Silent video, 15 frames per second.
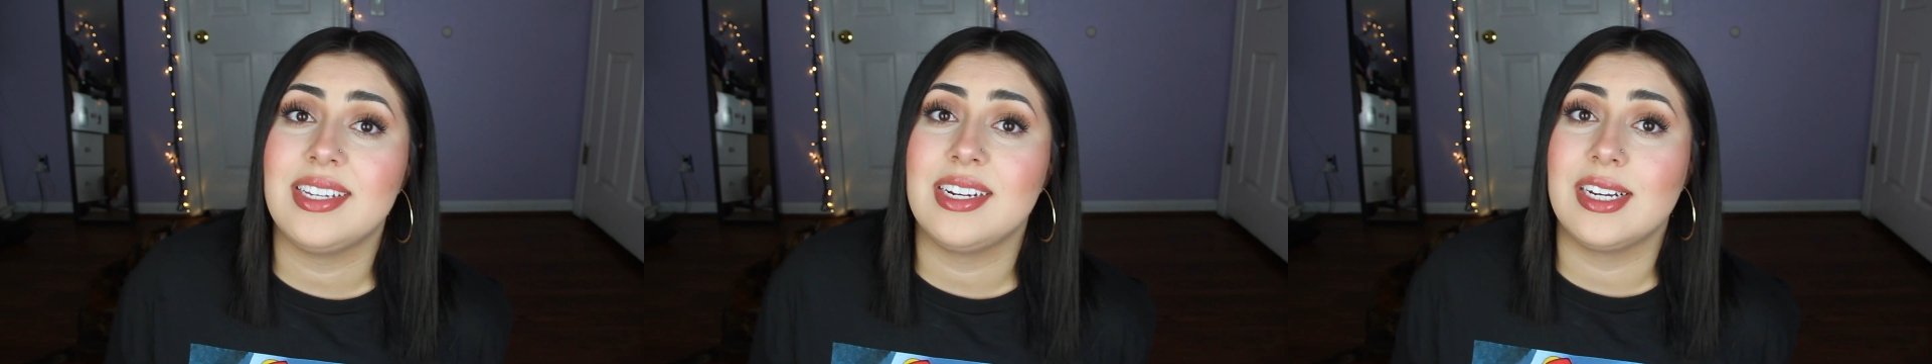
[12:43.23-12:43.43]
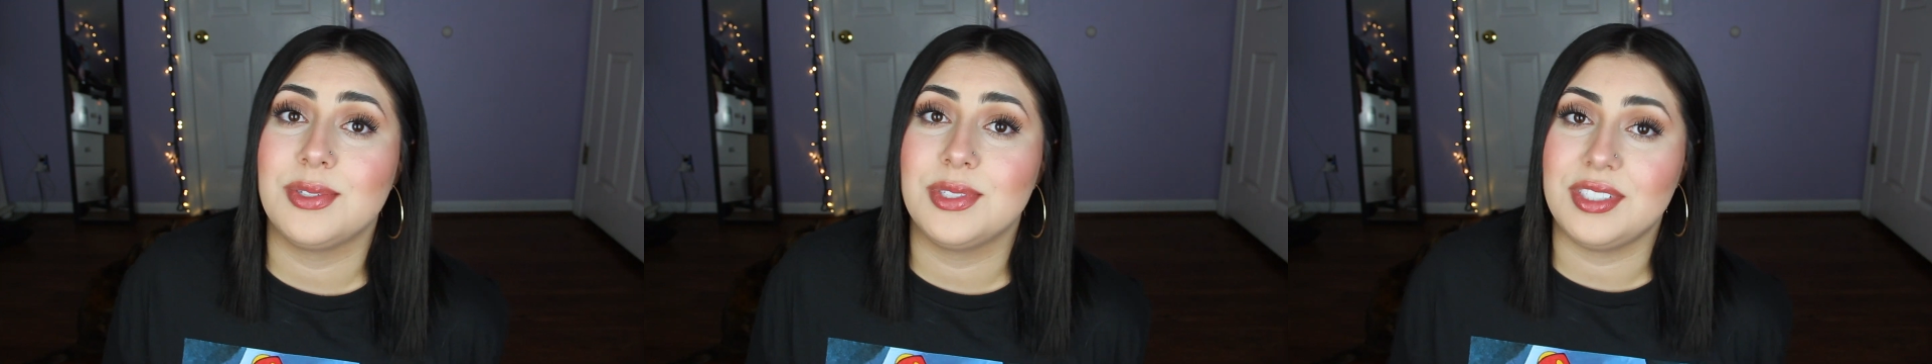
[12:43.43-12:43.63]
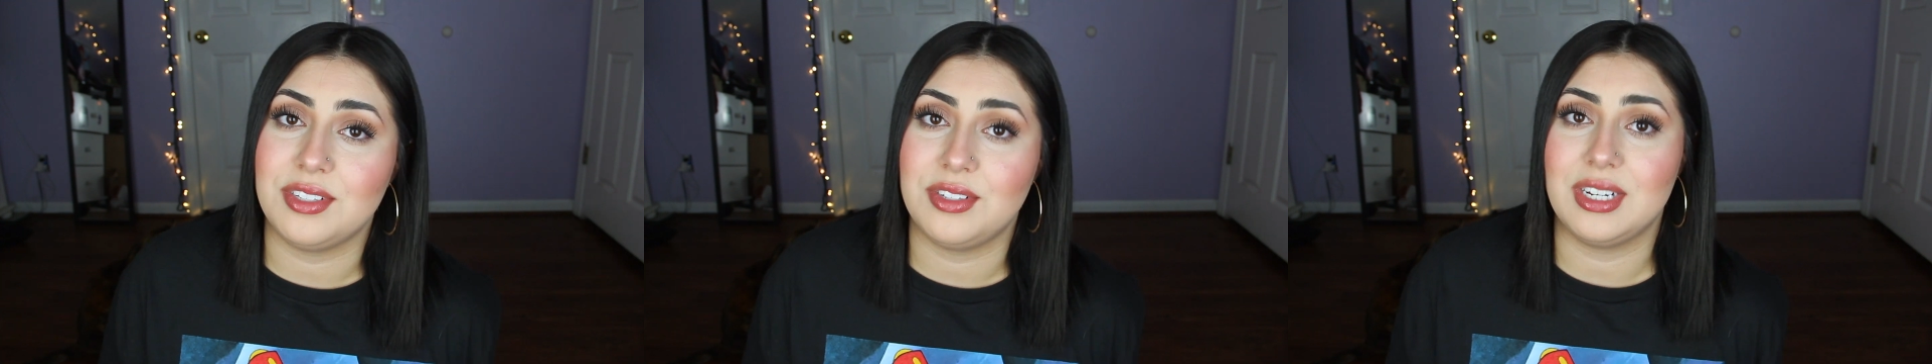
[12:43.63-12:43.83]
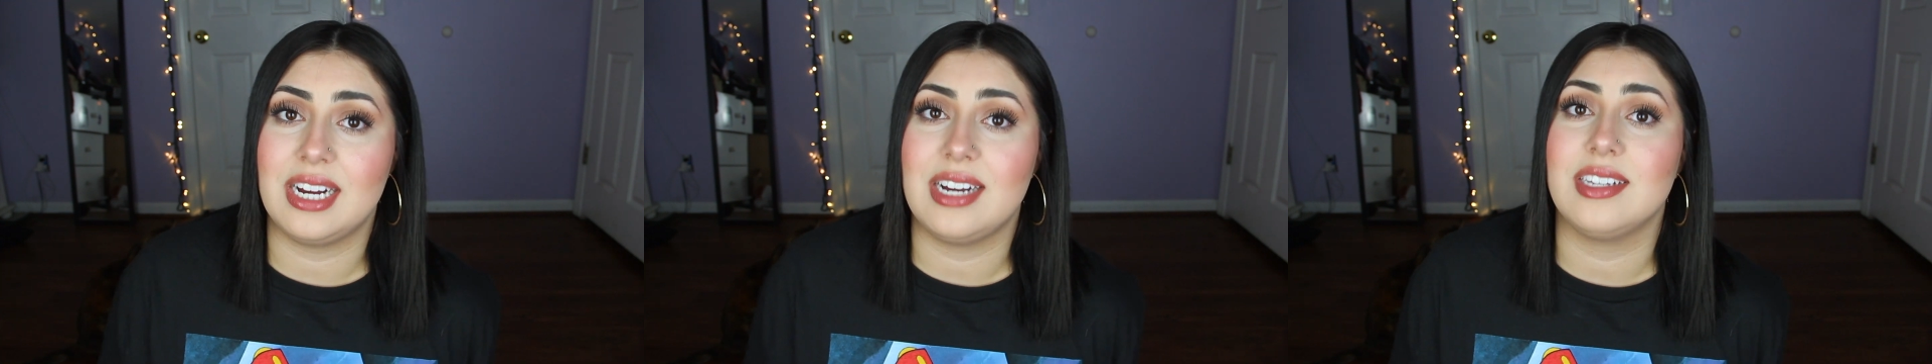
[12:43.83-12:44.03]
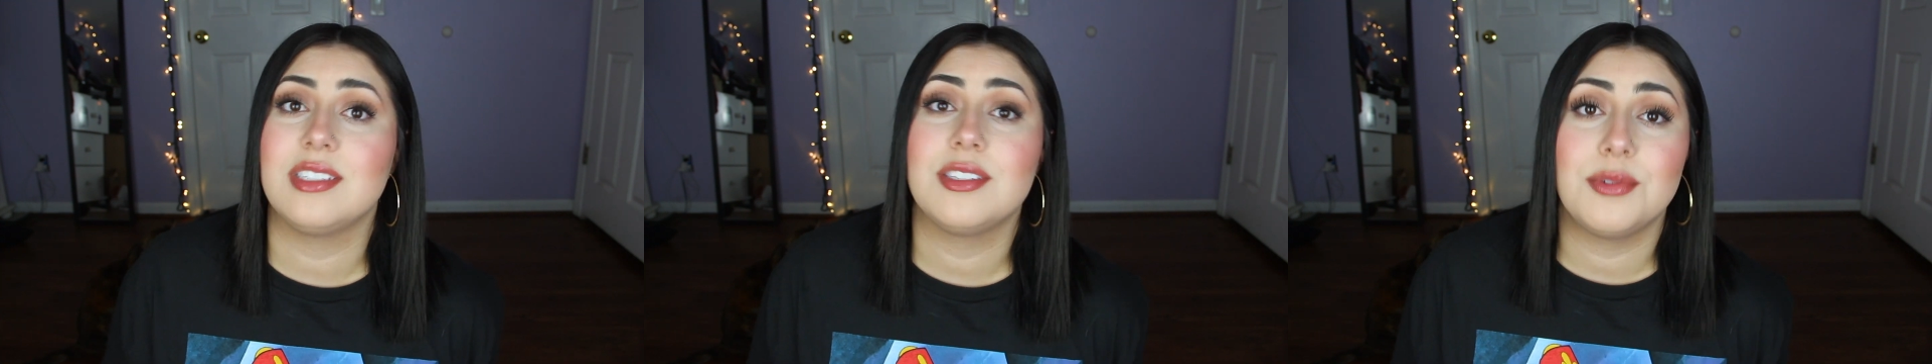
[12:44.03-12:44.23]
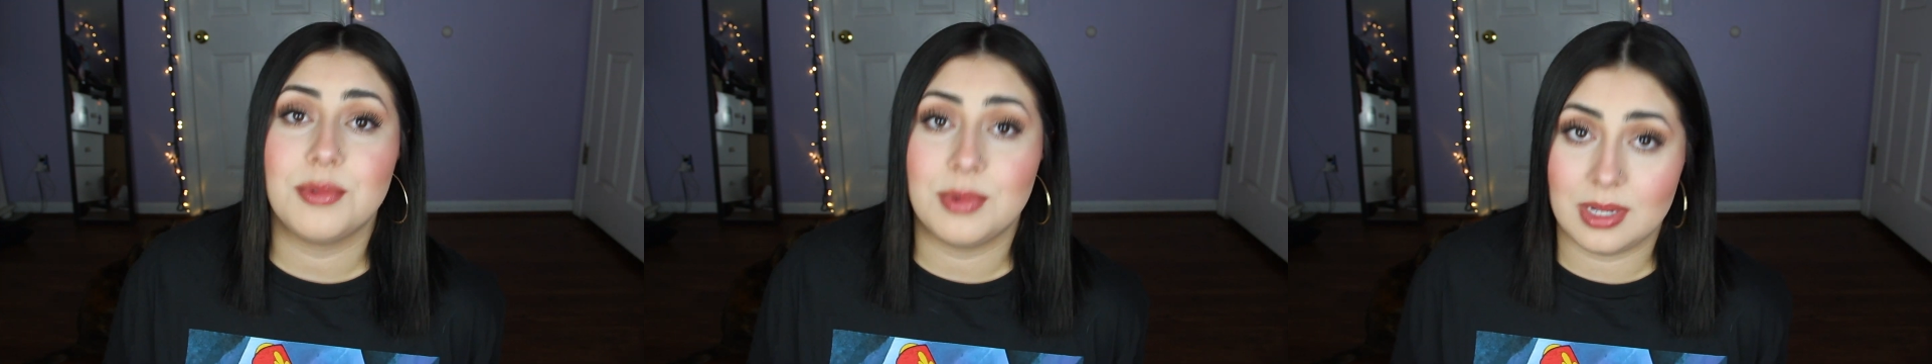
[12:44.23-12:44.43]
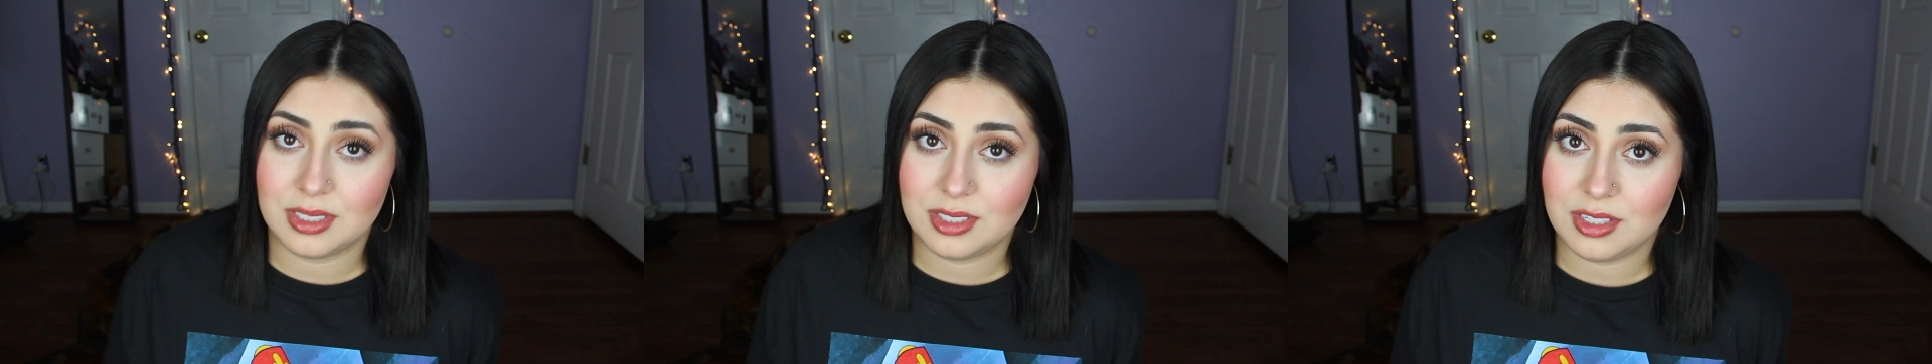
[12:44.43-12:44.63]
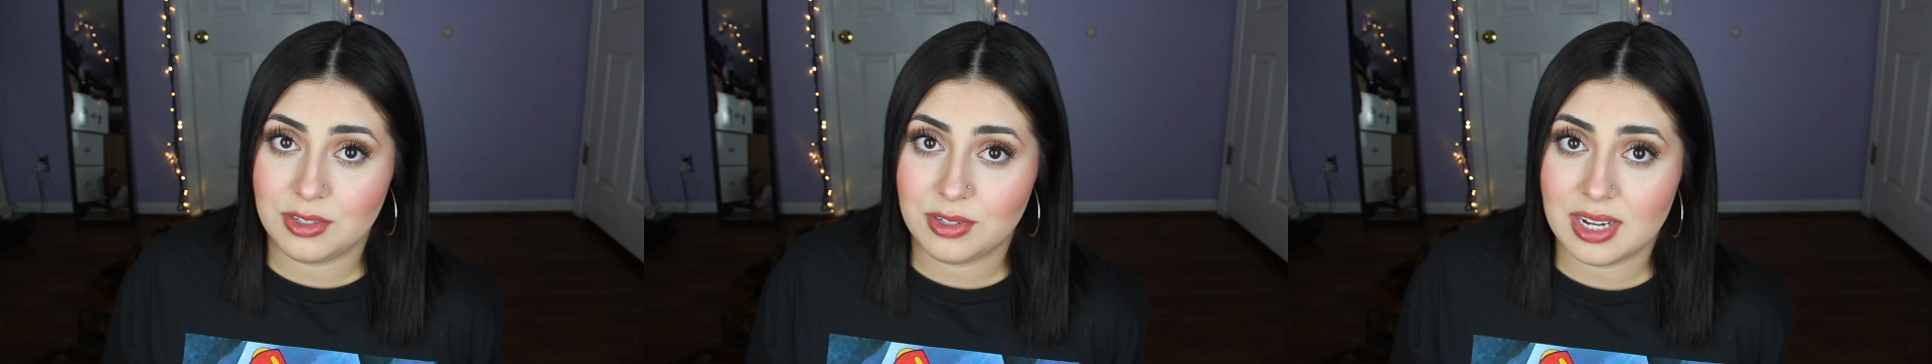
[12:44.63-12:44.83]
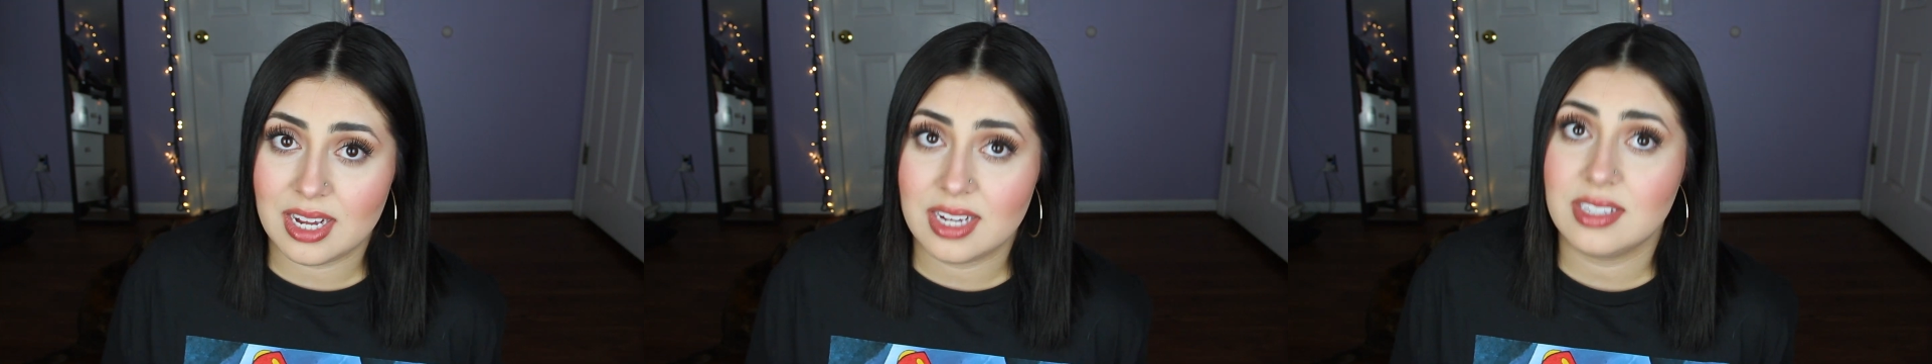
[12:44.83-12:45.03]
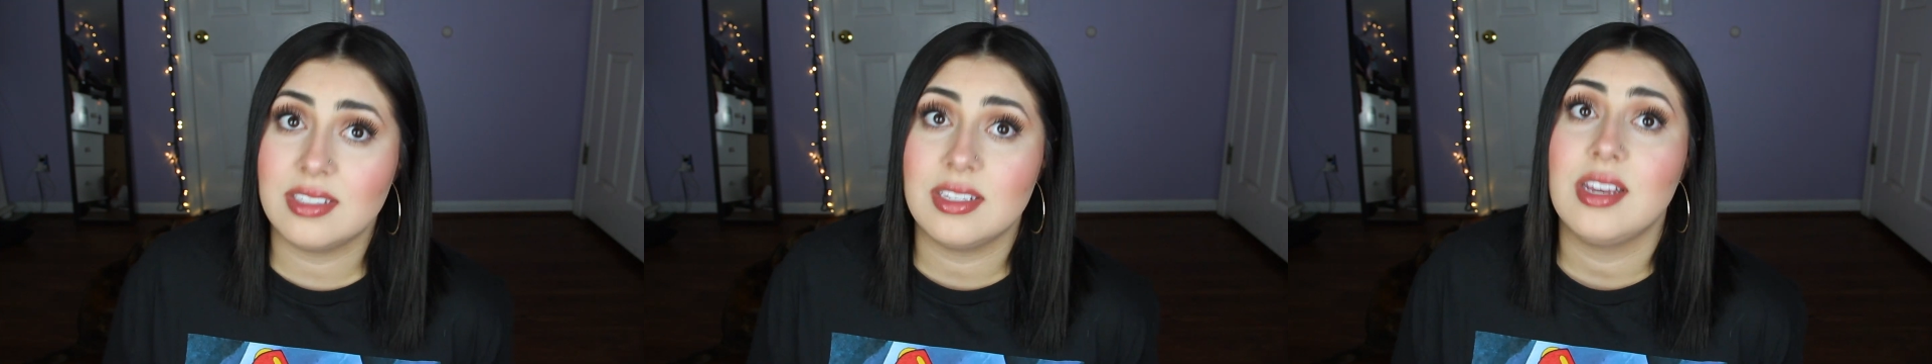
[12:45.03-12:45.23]
And I will see you guys when I see you
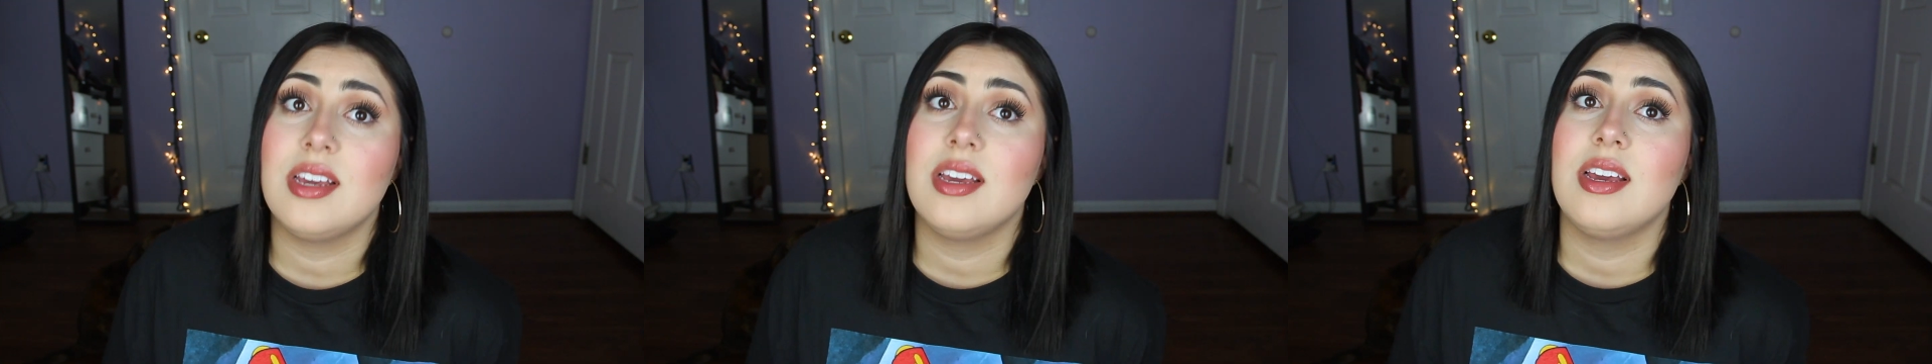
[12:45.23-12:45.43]
guys.